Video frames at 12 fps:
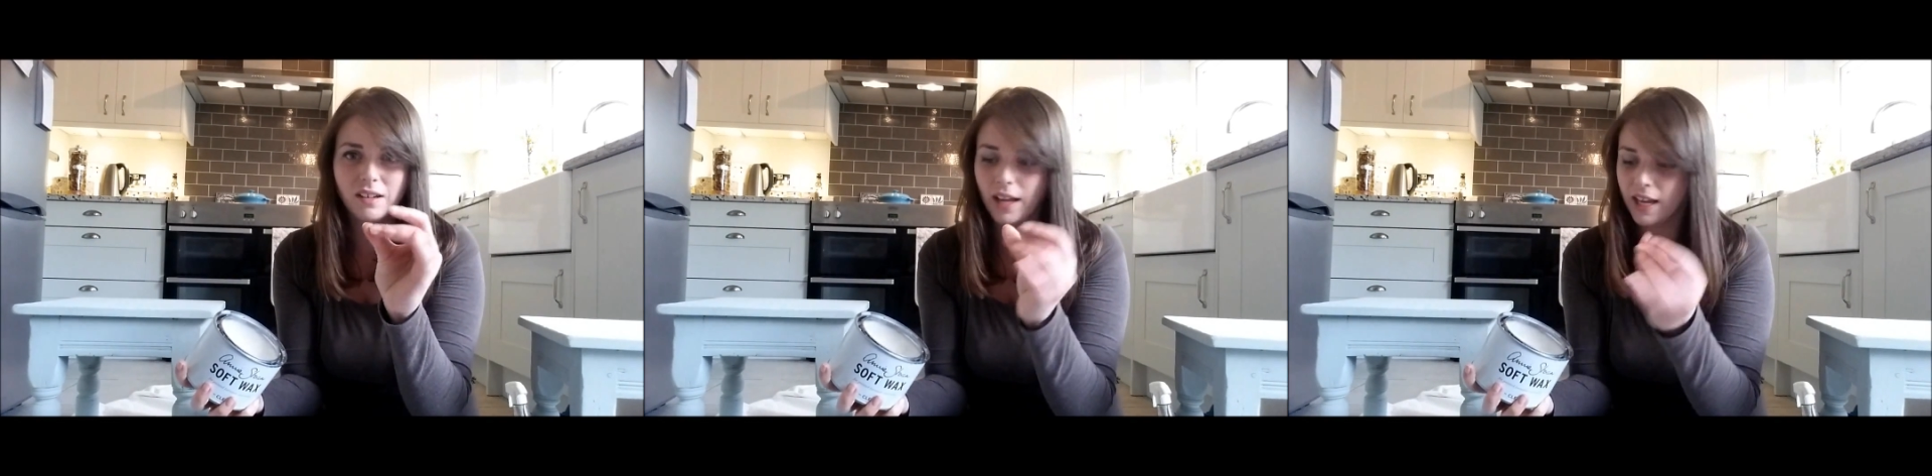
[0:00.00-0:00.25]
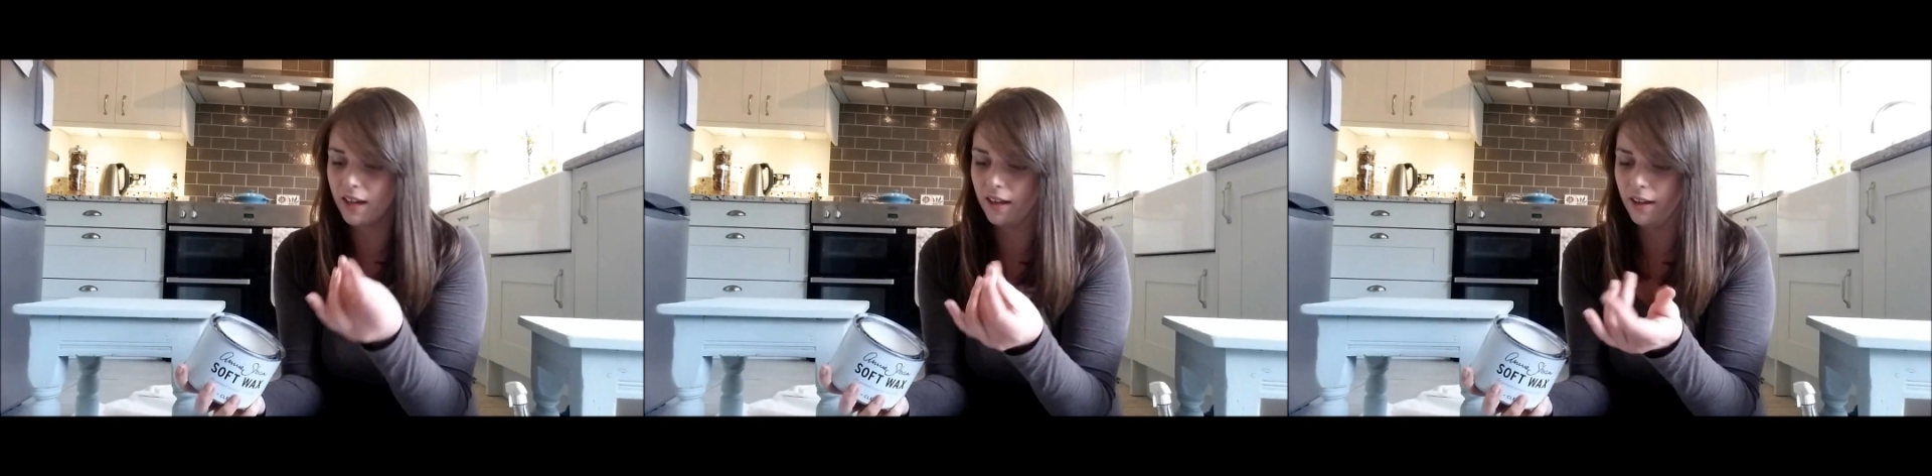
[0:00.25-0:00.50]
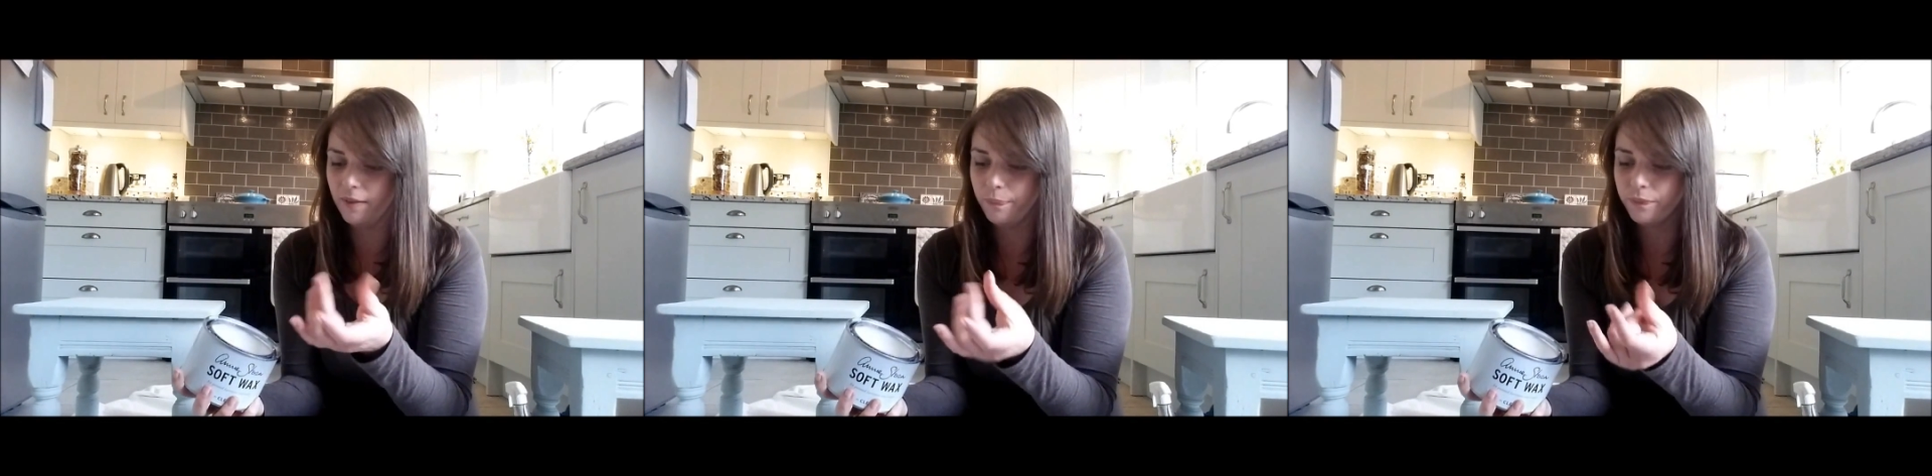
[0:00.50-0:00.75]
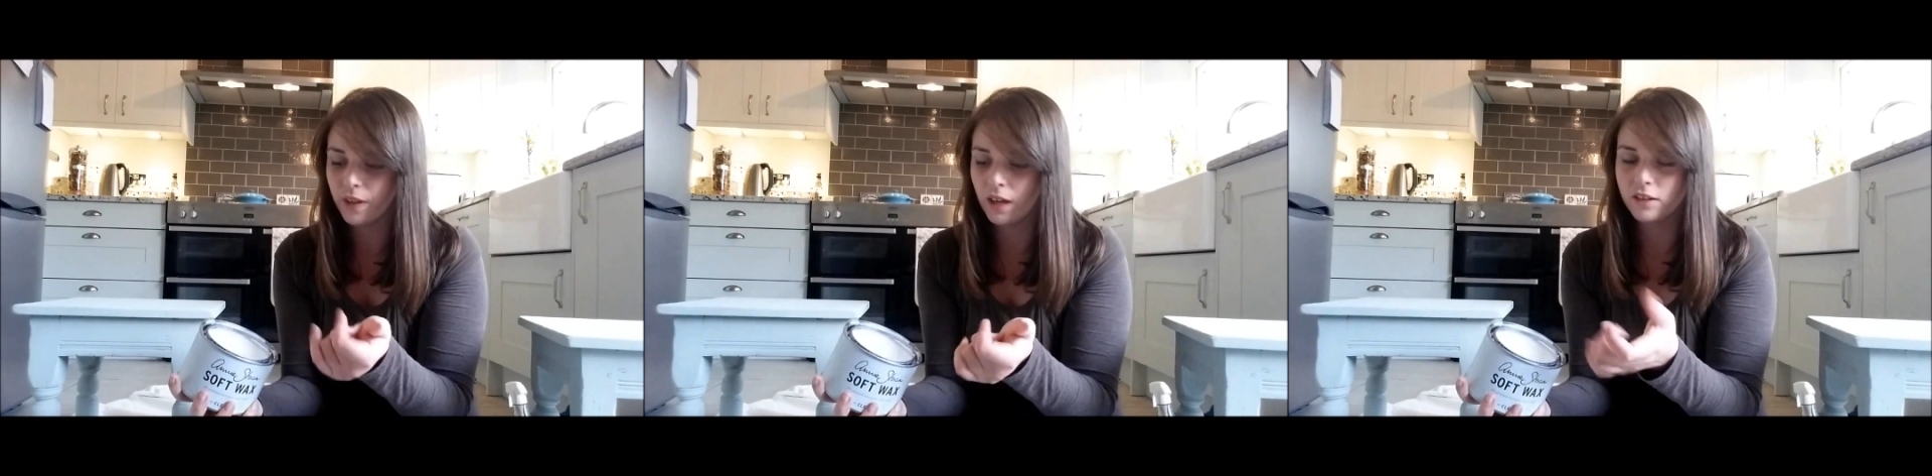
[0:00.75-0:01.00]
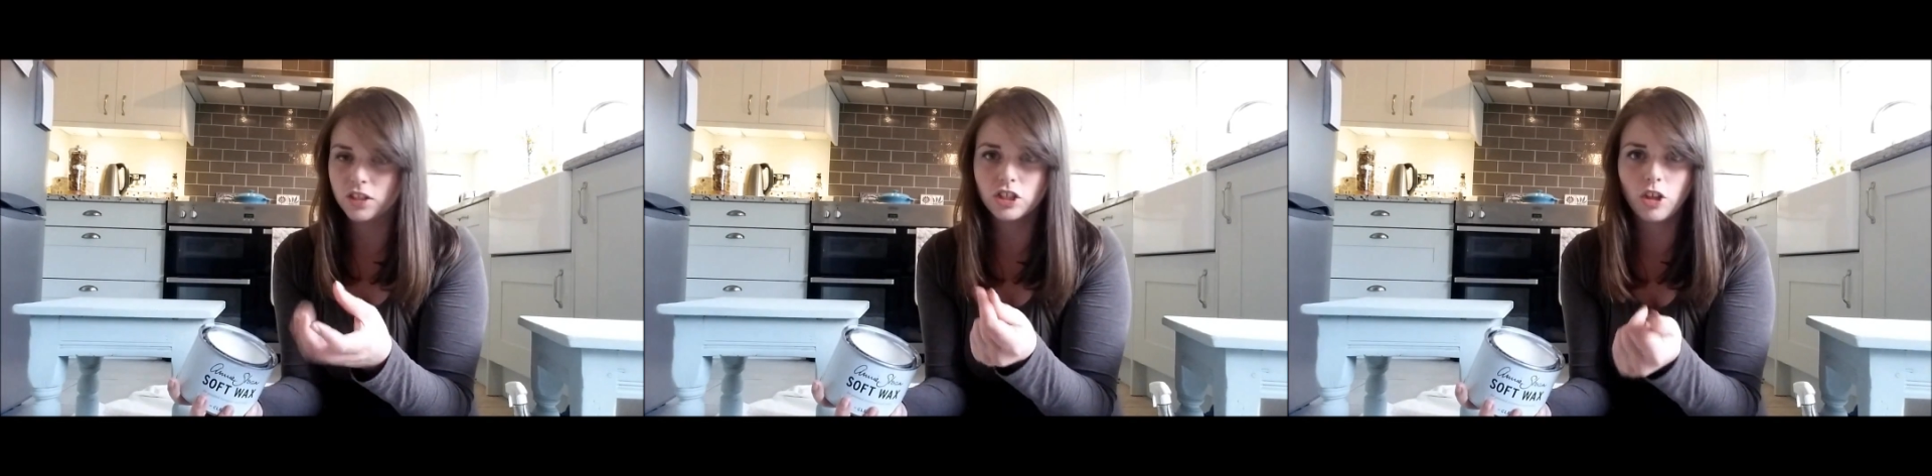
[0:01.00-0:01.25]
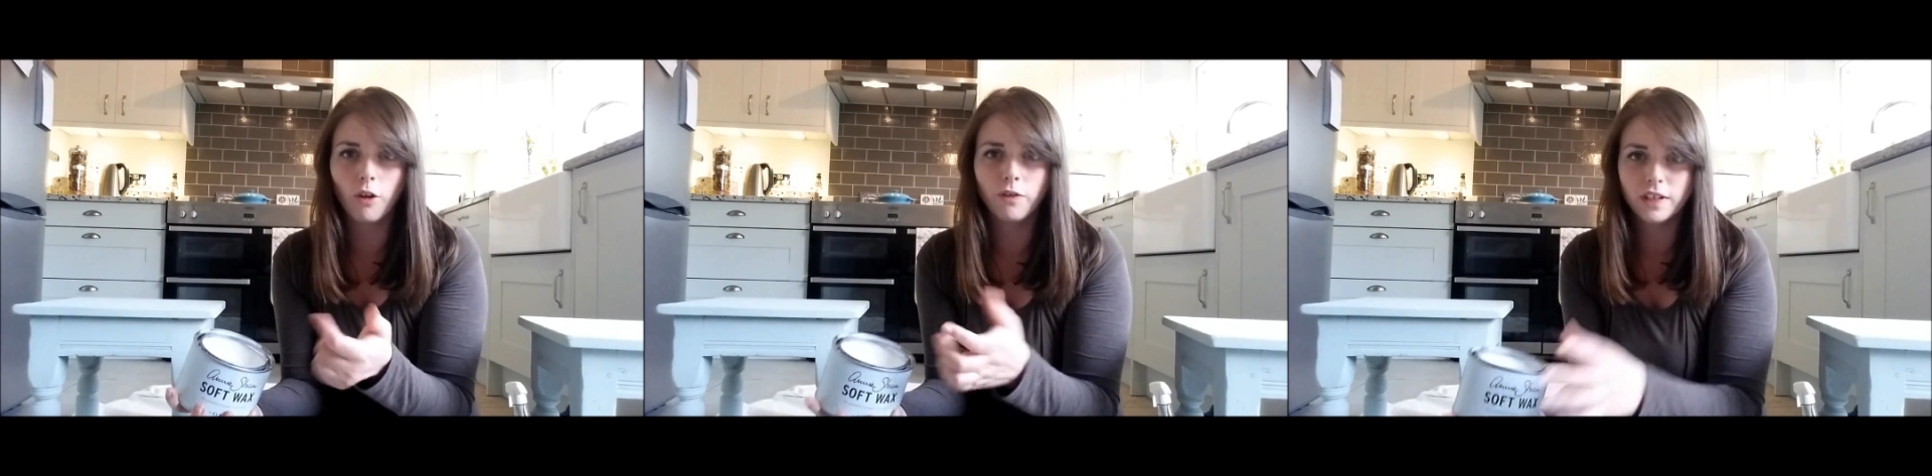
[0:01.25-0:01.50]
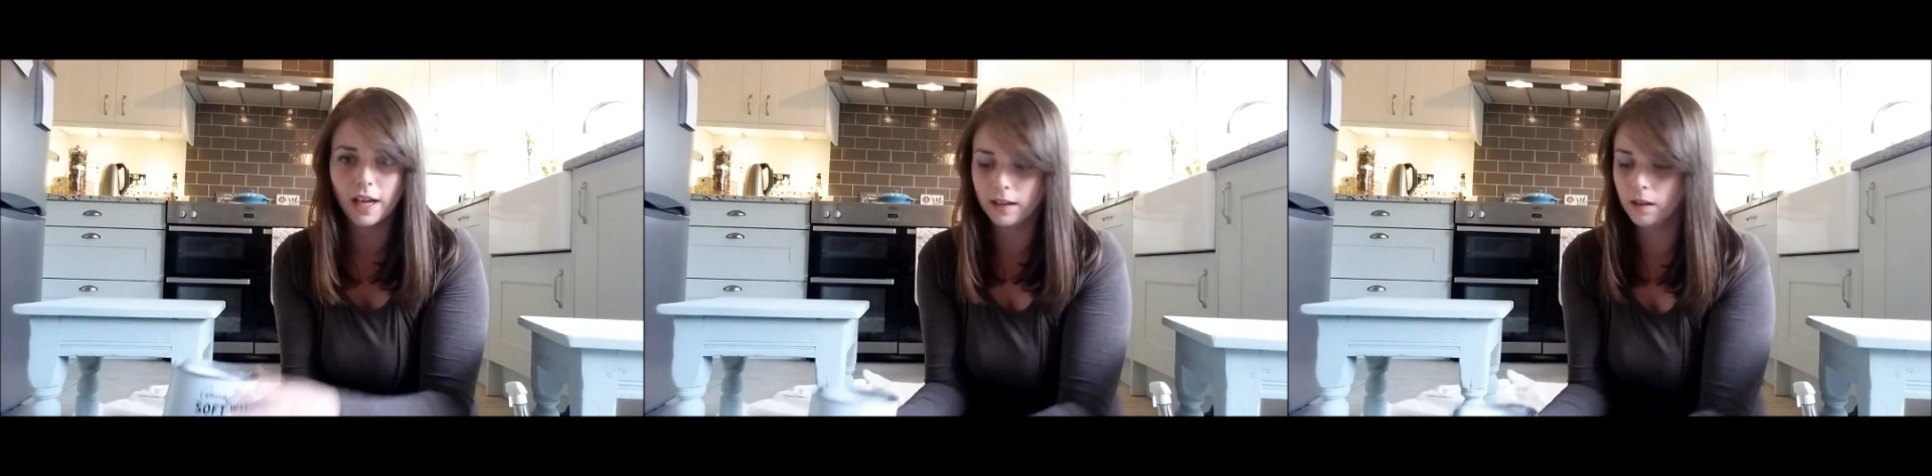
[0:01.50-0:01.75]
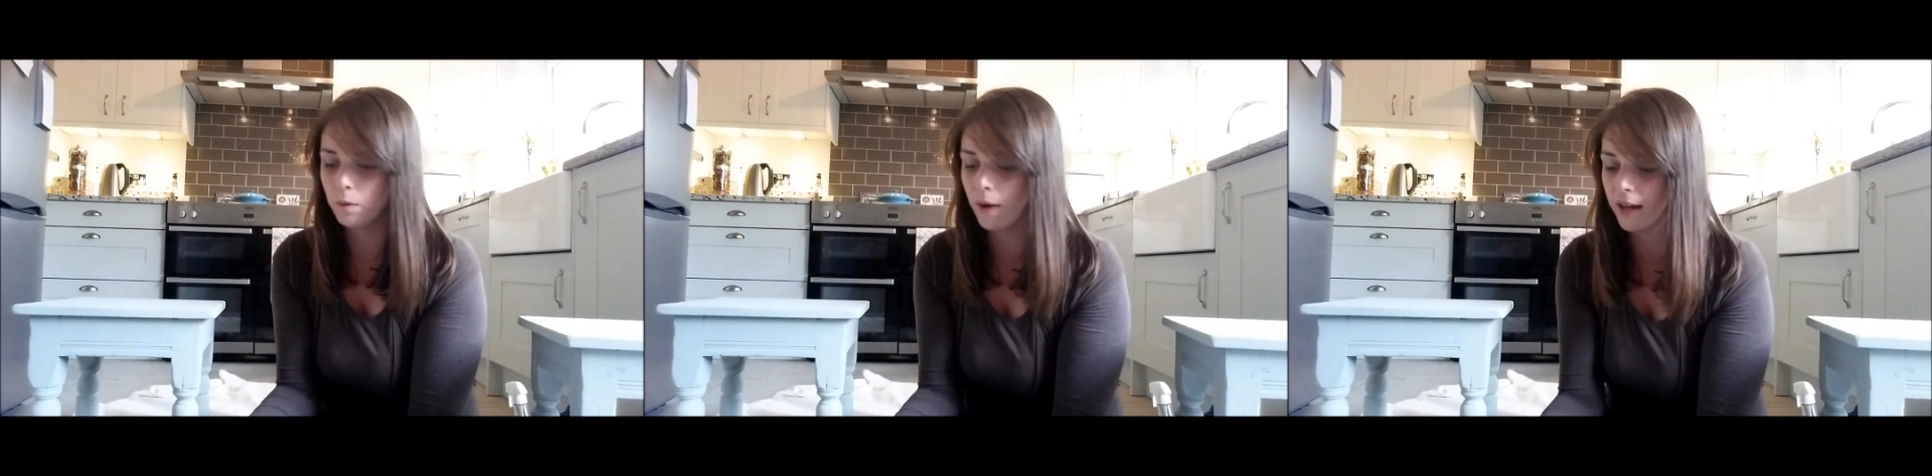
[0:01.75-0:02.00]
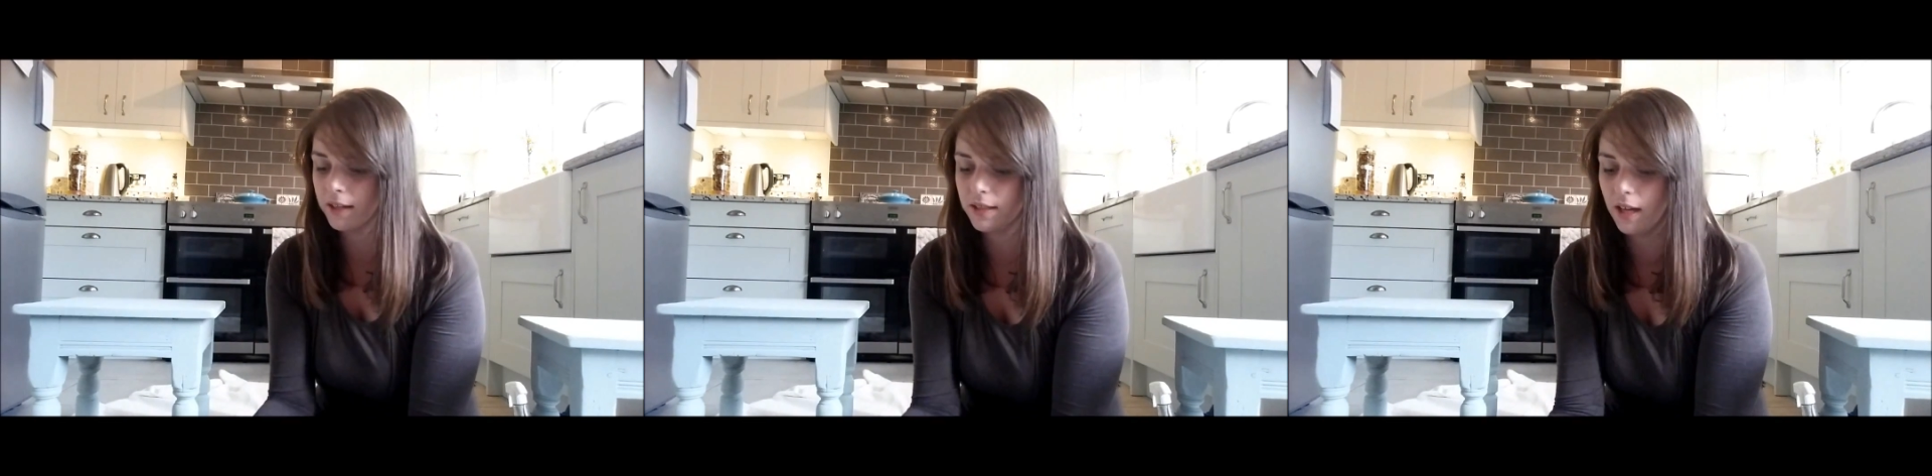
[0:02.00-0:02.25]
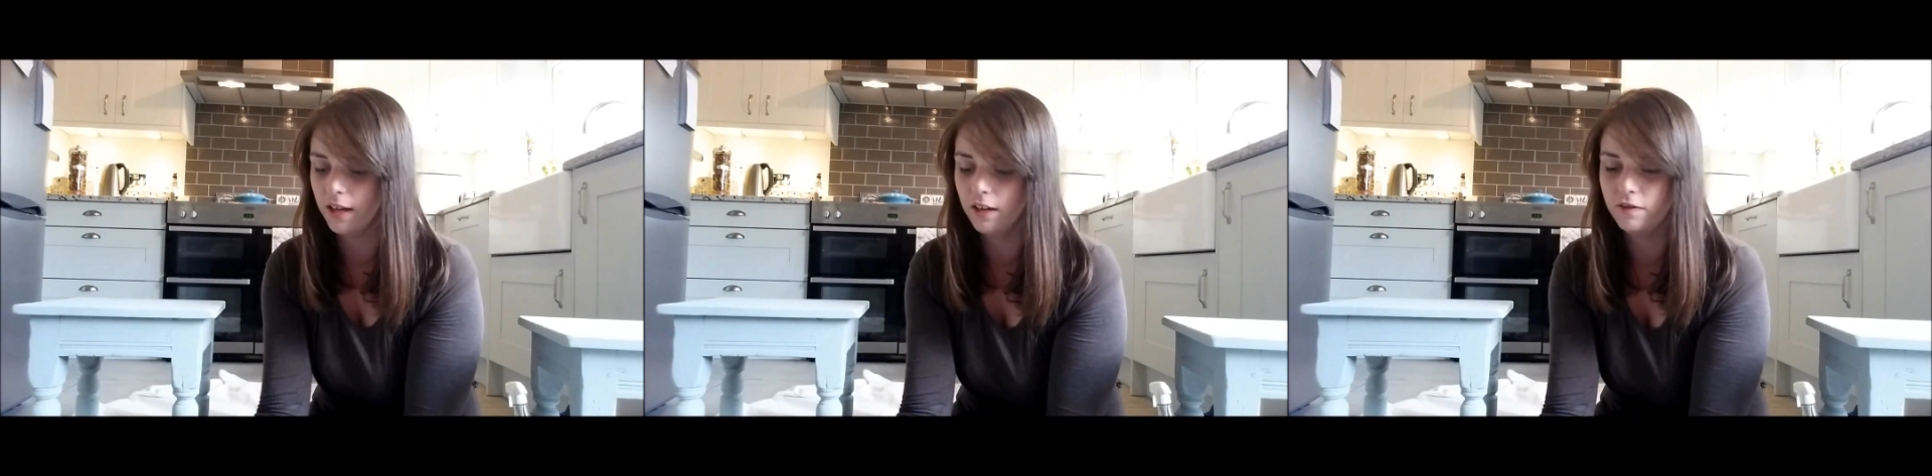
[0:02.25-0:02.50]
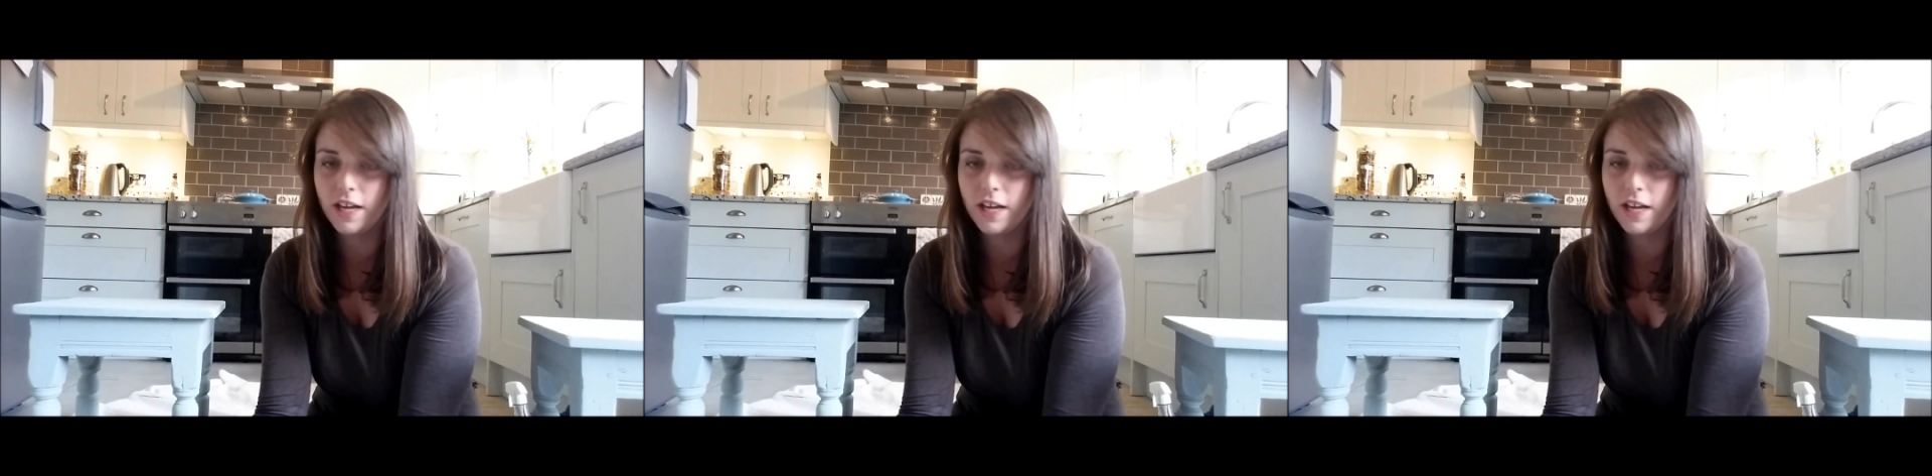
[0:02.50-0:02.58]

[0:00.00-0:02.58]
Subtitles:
like a soft candle wax kind of